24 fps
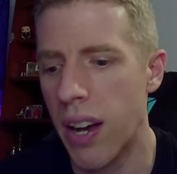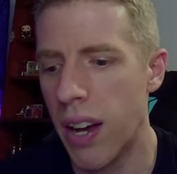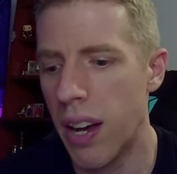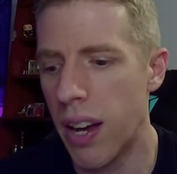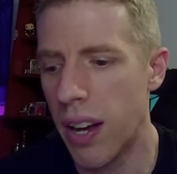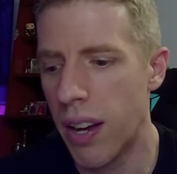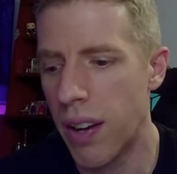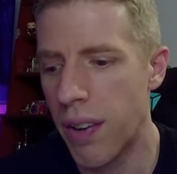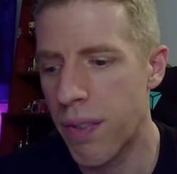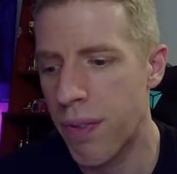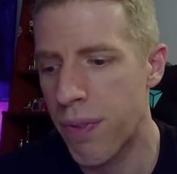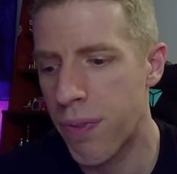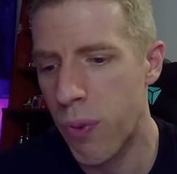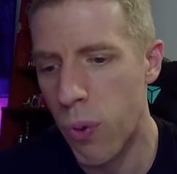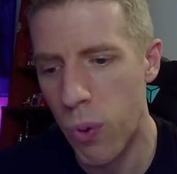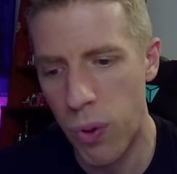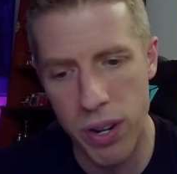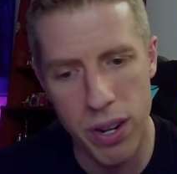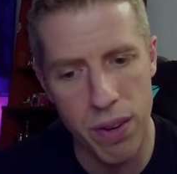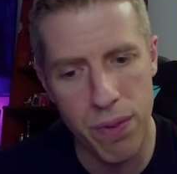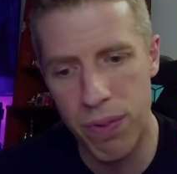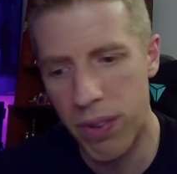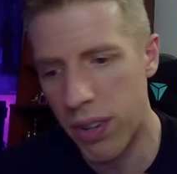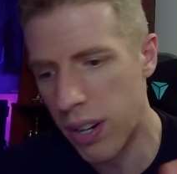Uh,
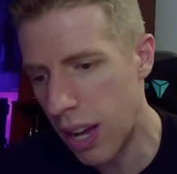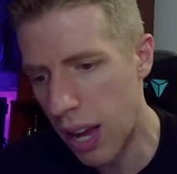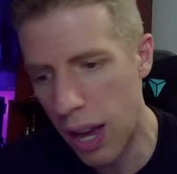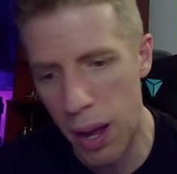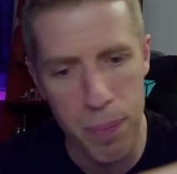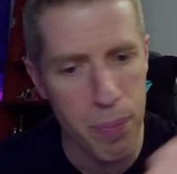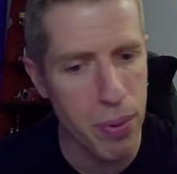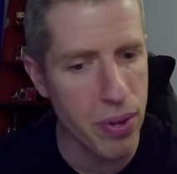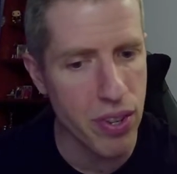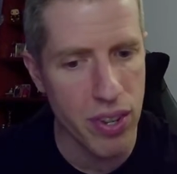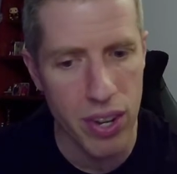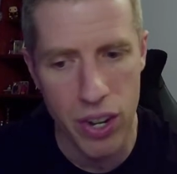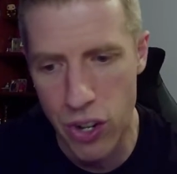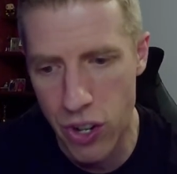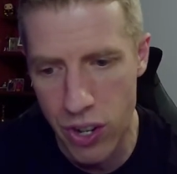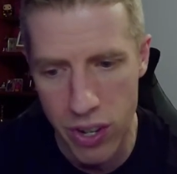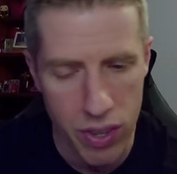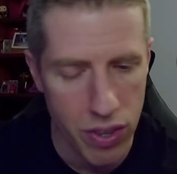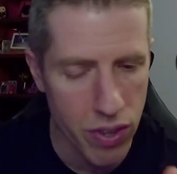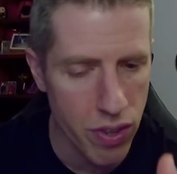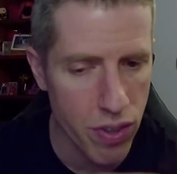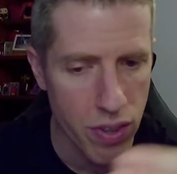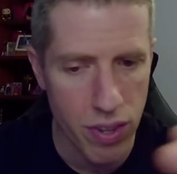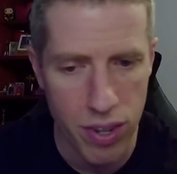four different
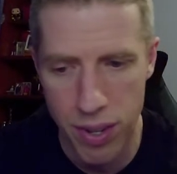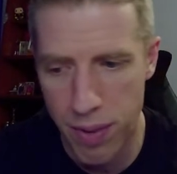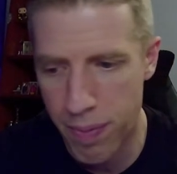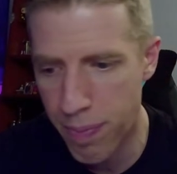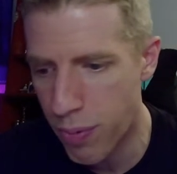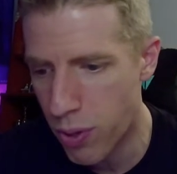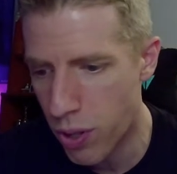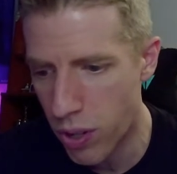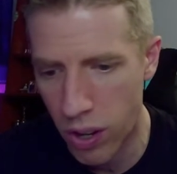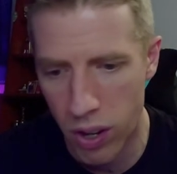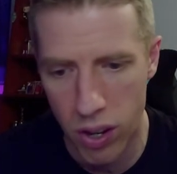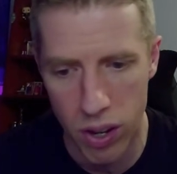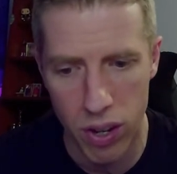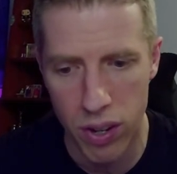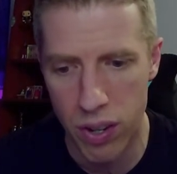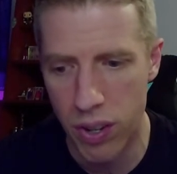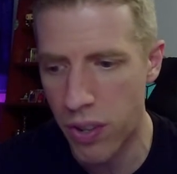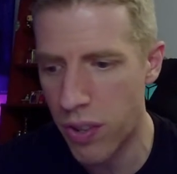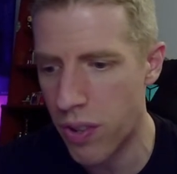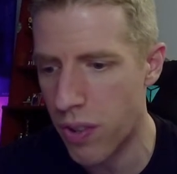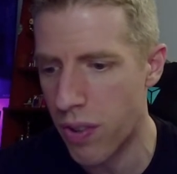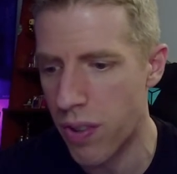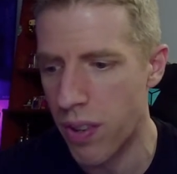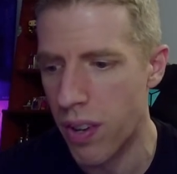compositions,
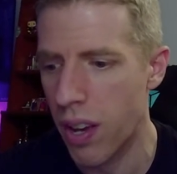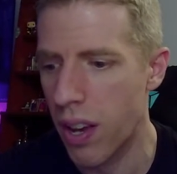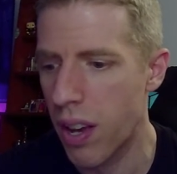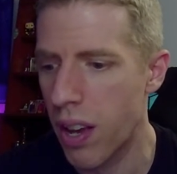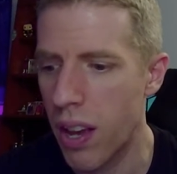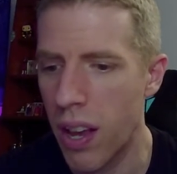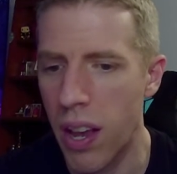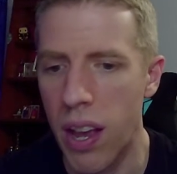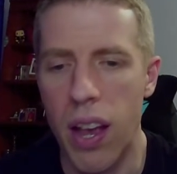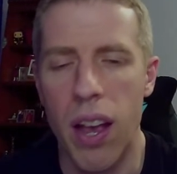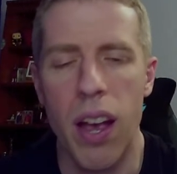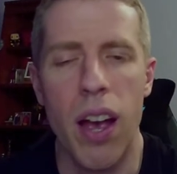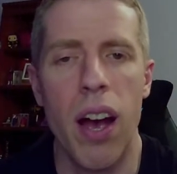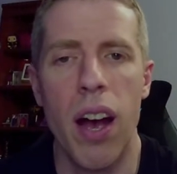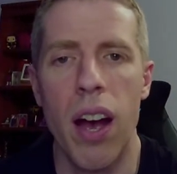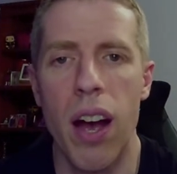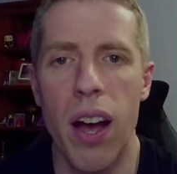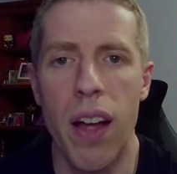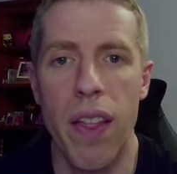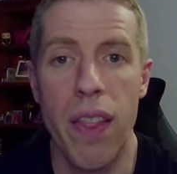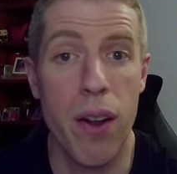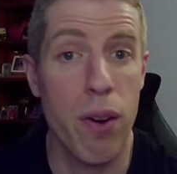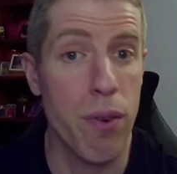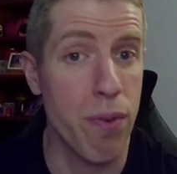songs
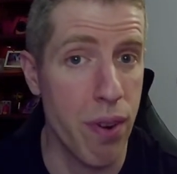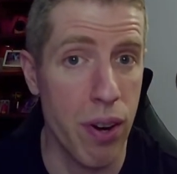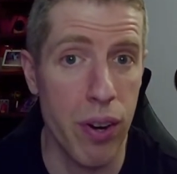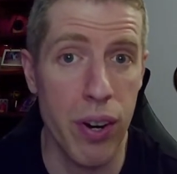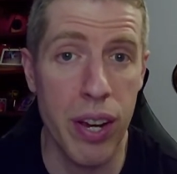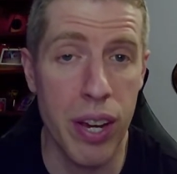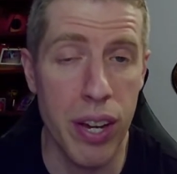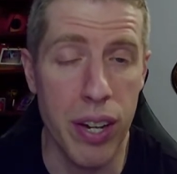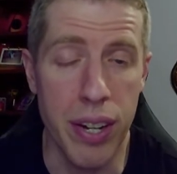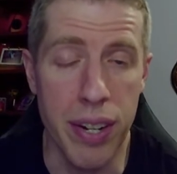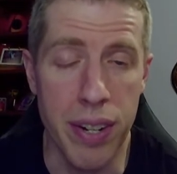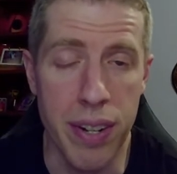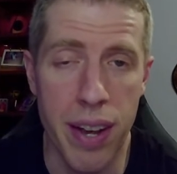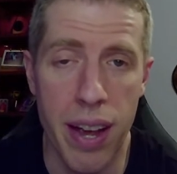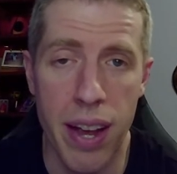uh, that are very good.